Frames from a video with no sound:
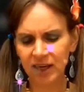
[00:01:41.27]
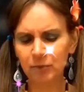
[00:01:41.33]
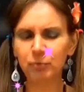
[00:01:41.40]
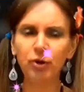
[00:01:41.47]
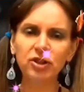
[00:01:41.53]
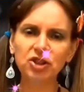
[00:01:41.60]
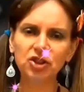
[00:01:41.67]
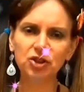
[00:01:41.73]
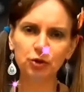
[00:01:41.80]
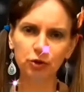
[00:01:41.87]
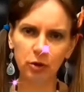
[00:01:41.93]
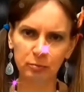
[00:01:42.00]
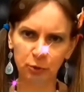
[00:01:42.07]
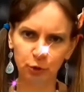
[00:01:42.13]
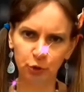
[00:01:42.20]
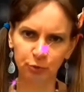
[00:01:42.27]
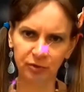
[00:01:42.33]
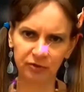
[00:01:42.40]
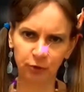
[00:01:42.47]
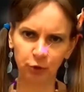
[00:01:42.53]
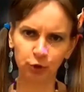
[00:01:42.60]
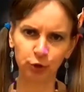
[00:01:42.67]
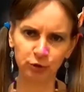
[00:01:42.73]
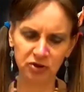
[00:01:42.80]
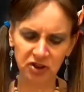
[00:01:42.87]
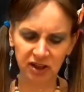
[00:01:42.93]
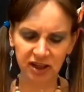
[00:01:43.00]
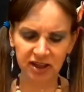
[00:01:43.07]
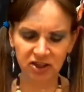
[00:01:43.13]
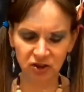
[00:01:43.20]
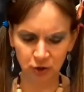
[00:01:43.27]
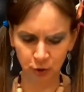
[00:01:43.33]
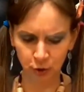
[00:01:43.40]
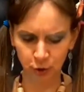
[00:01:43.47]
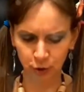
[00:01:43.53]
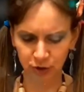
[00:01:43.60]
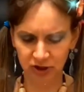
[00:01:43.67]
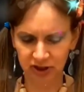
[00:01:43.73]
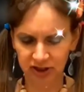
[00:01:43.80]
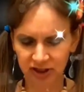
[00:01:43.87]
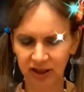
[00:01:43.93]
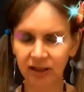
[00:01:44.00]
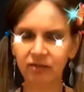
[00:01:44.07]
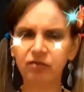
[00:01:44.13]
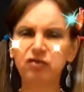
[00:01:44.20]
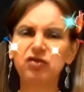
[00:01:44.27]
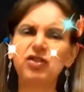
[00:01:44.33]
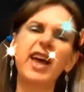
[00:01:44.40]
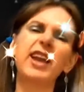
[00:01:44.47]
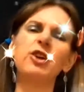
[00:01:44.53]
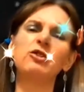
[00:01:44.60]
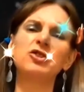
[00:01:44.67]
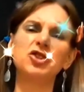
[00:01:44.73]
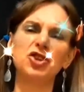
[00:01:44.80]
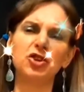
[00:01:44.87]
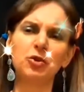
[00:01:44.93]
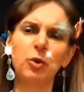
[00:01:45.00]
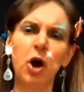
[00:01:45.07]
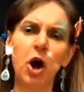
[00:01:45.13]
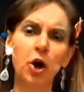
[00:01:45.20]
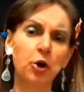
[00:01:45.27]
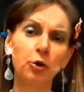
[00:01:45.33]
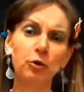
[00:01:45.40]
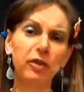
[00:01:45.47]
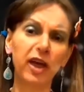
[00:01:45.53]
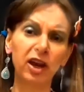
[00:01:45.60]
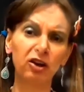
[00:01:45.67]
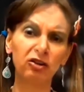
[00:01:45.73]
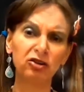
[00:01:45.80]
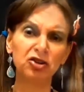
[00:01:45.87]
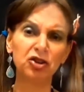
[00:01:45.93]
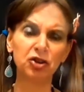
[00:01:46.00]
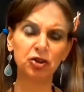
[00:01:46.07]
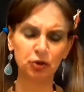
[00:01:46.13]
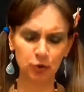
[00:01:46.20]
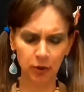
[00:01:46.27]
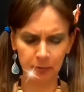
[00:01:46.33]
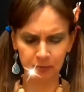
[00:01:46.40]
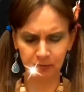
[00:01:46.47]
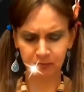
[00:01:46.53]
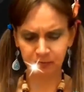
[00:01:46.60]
He pushed her aboard before losing his gourd. "That'll do, ho, that'll do."